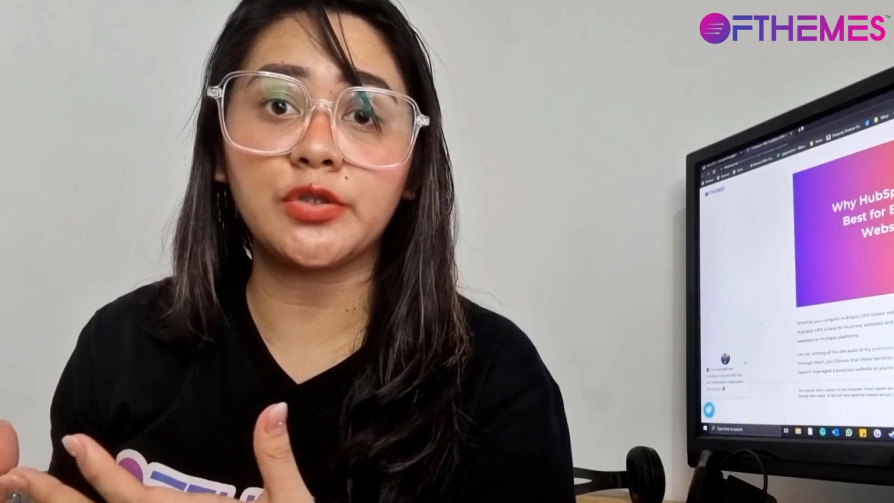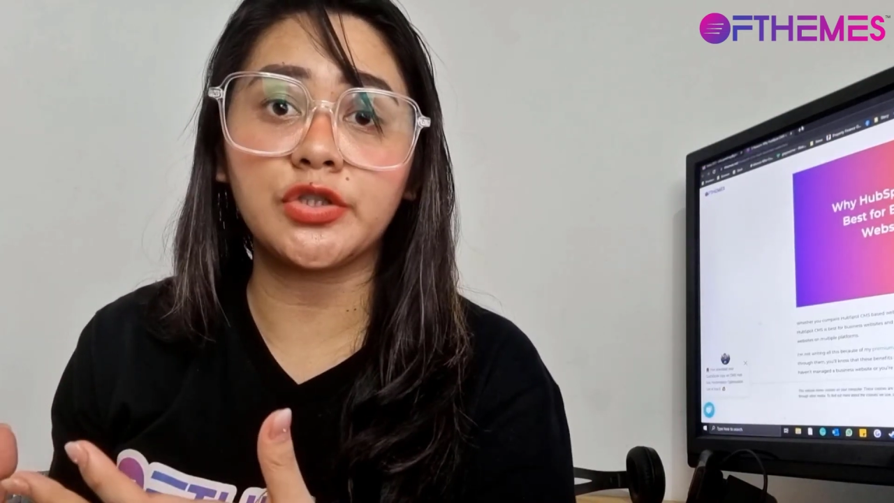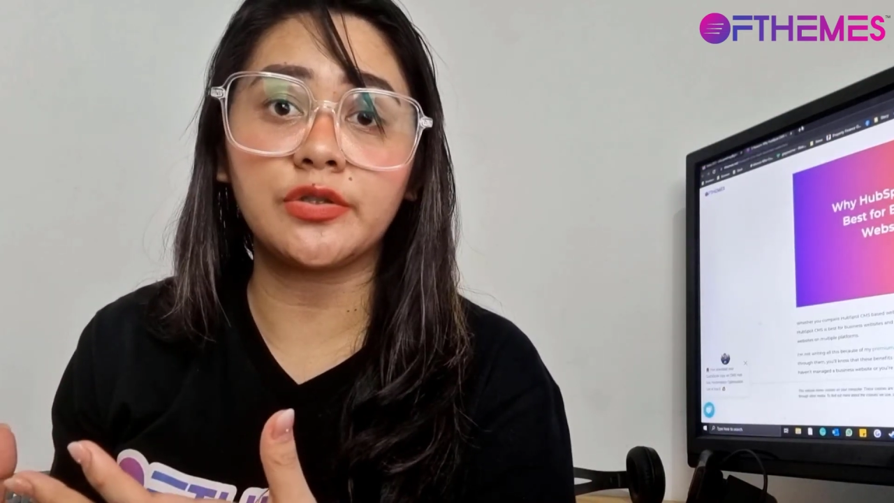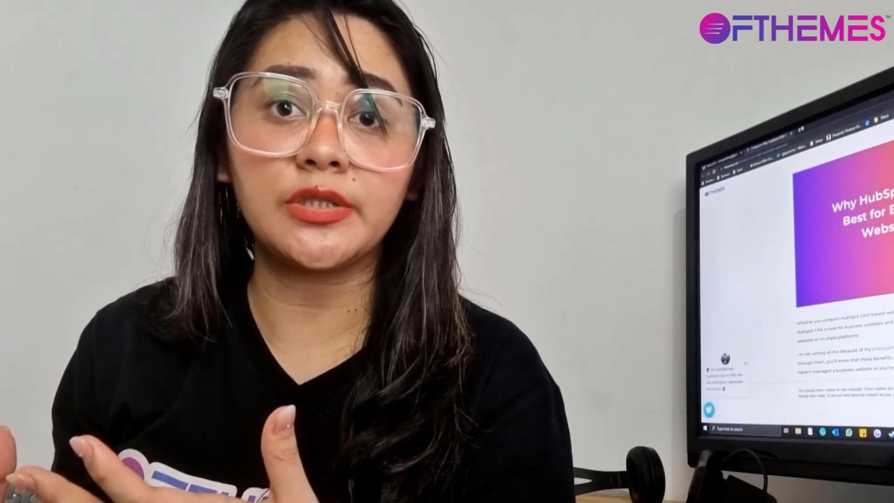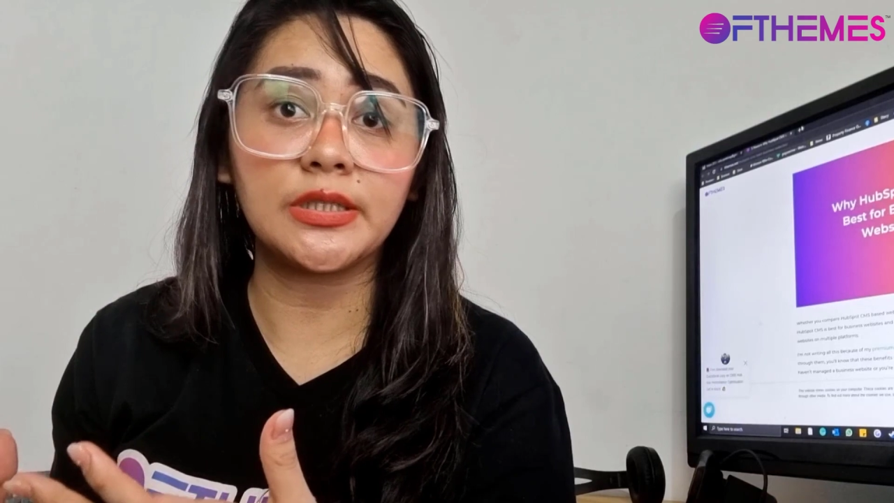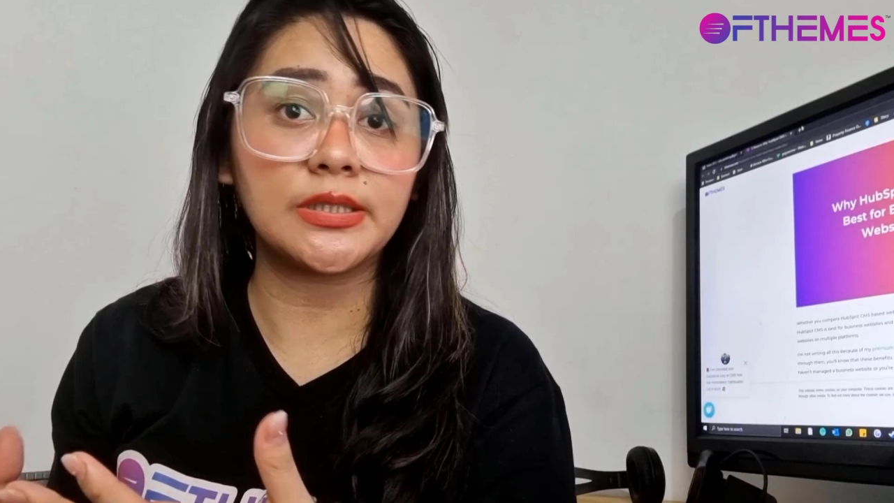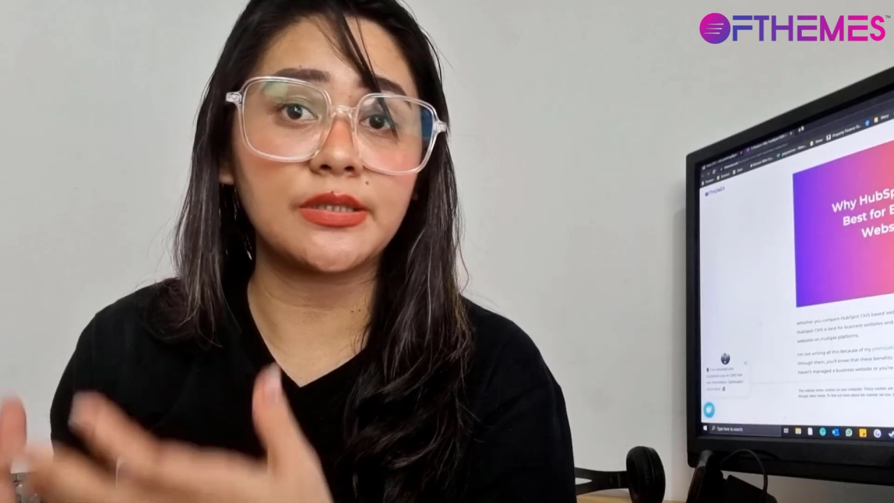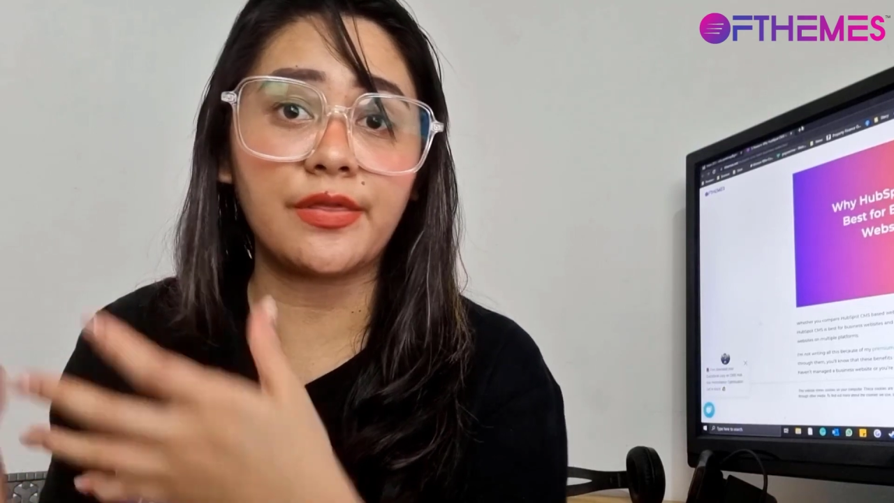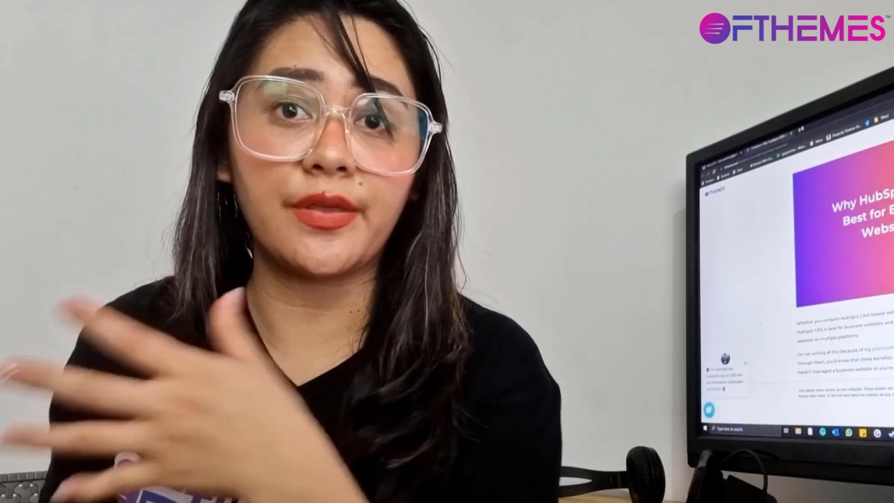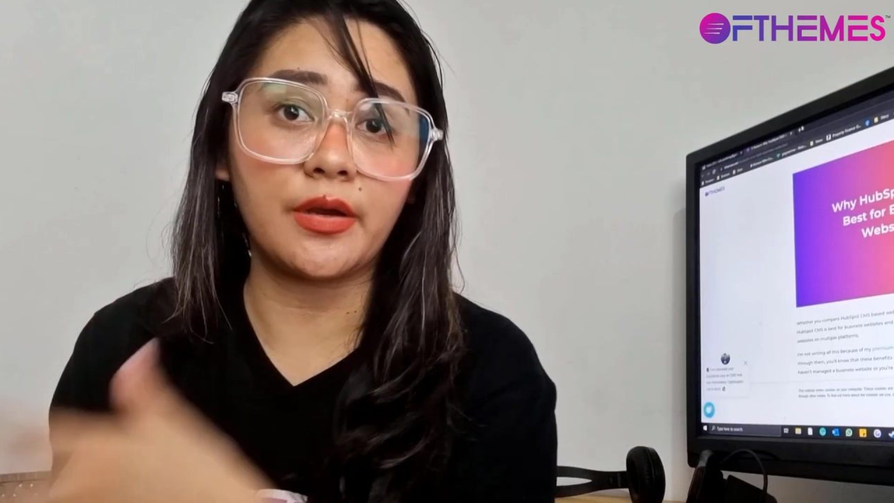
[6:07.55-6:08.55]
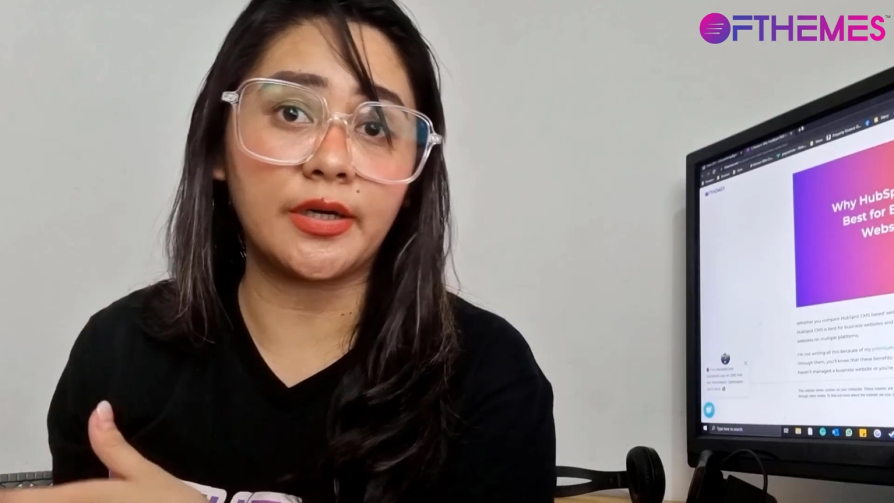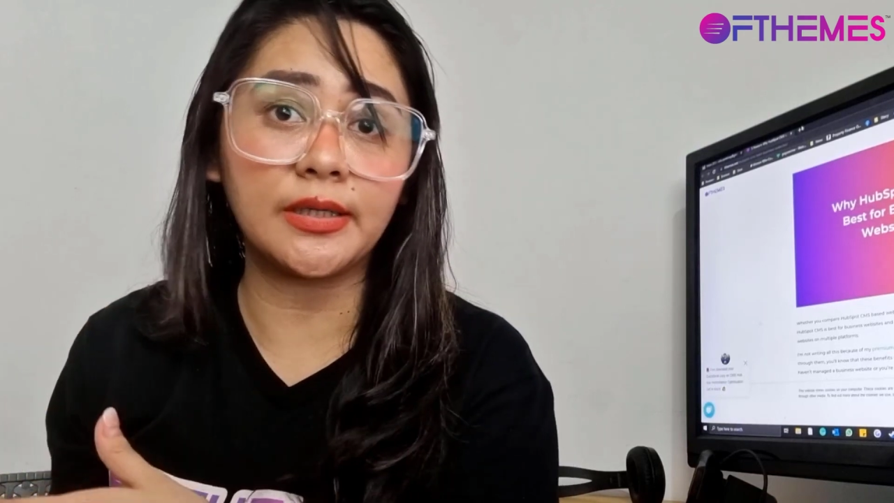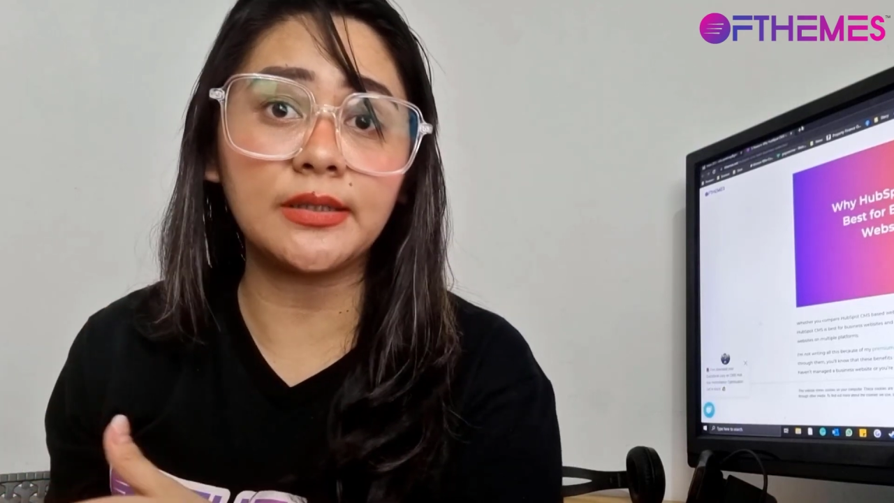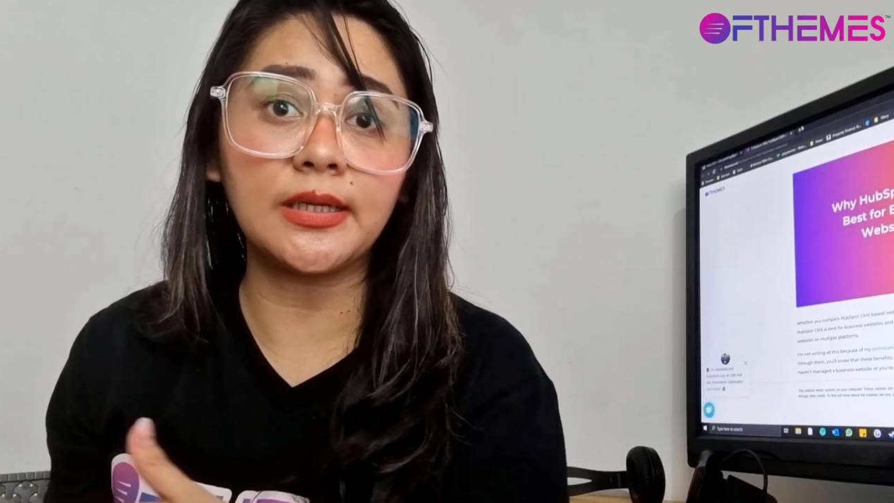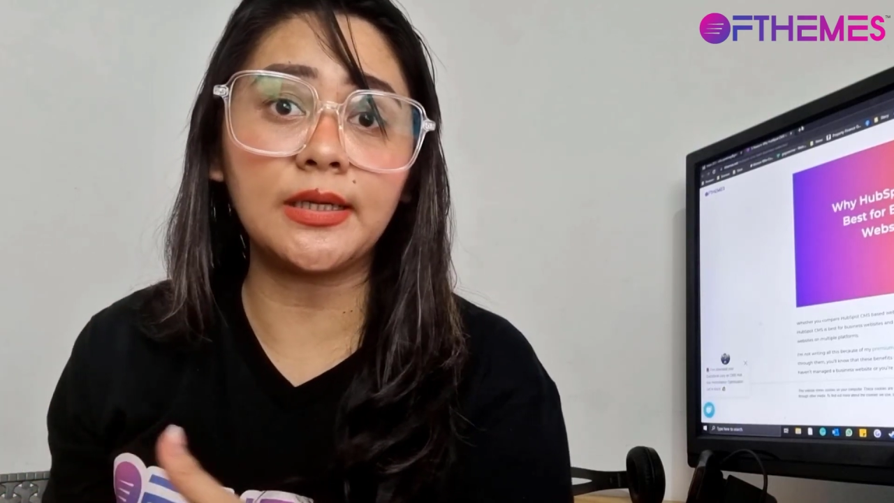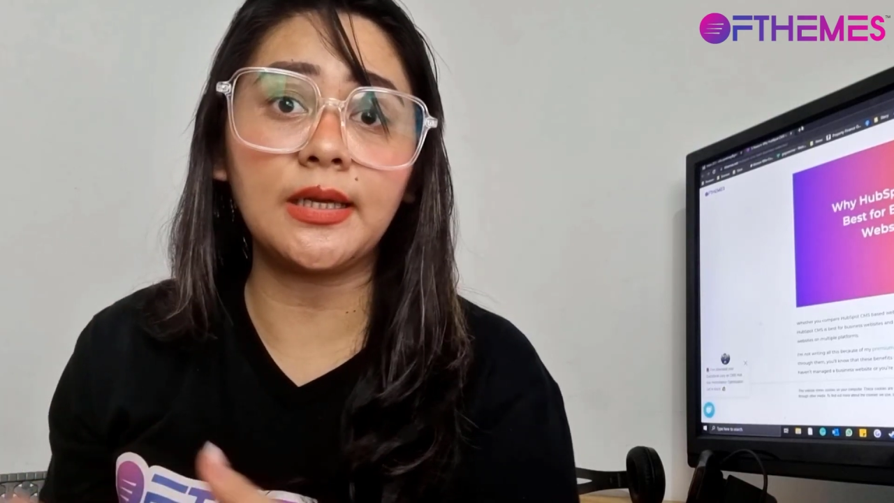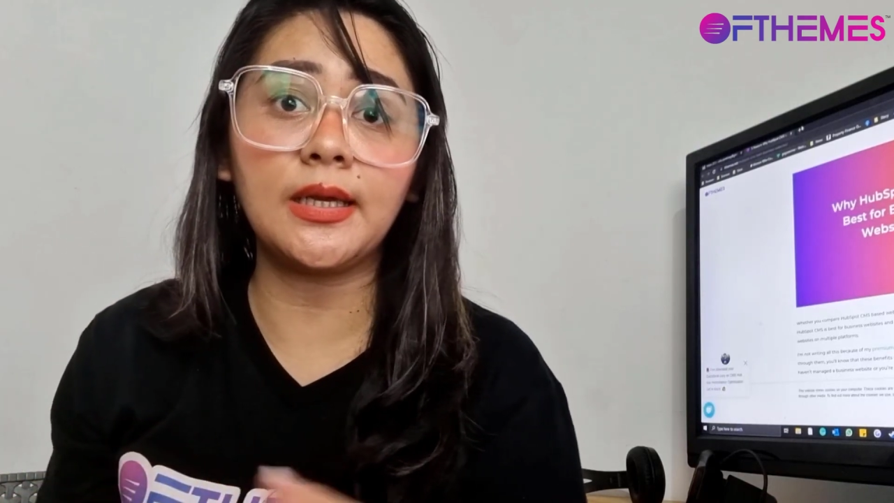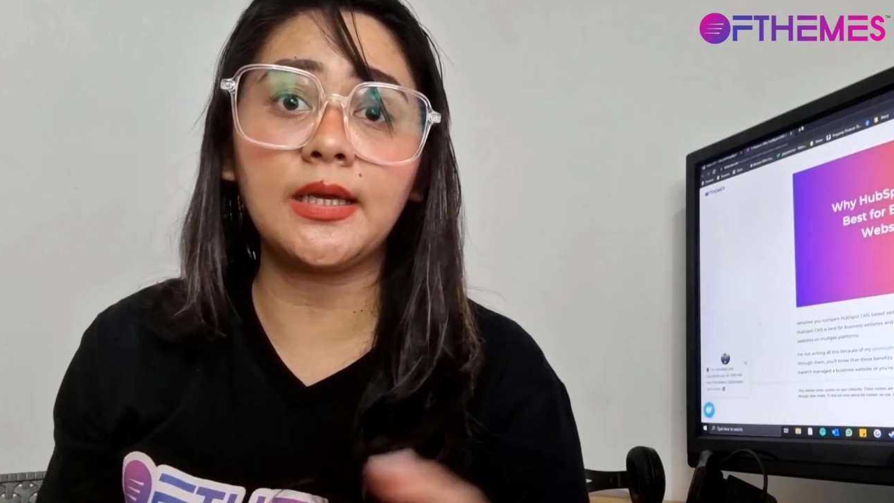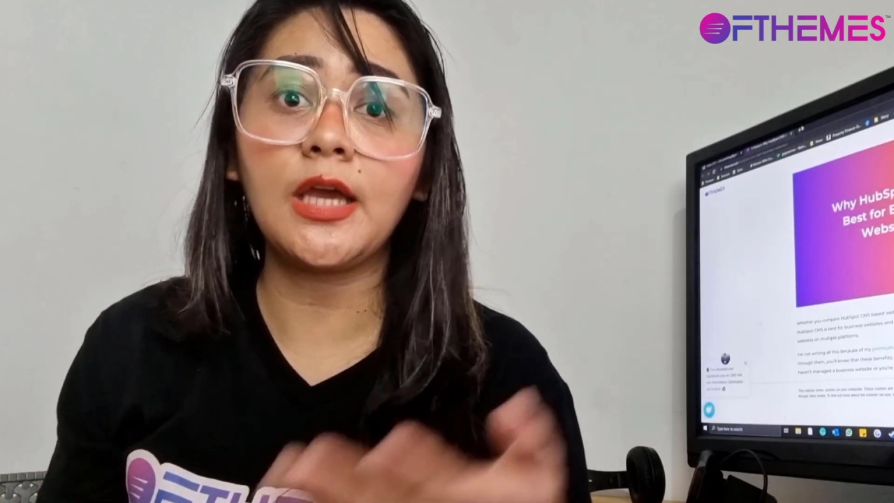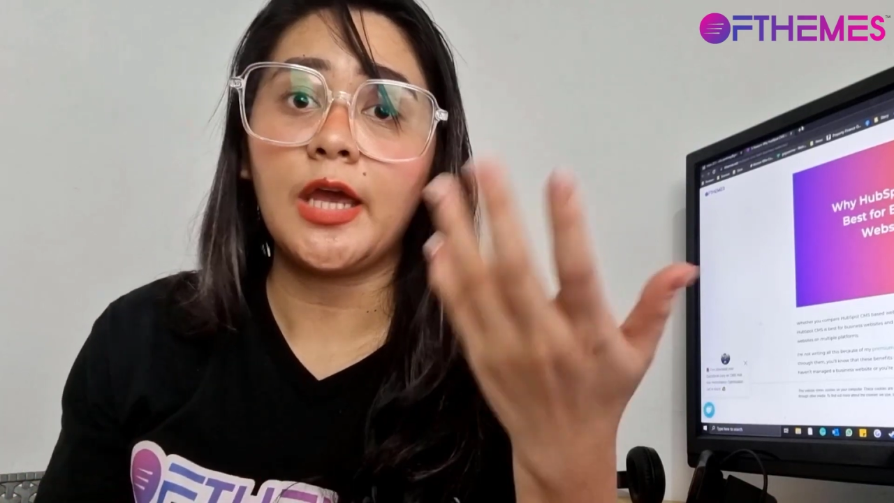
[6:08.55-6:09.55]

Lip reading: materials that they are clicking,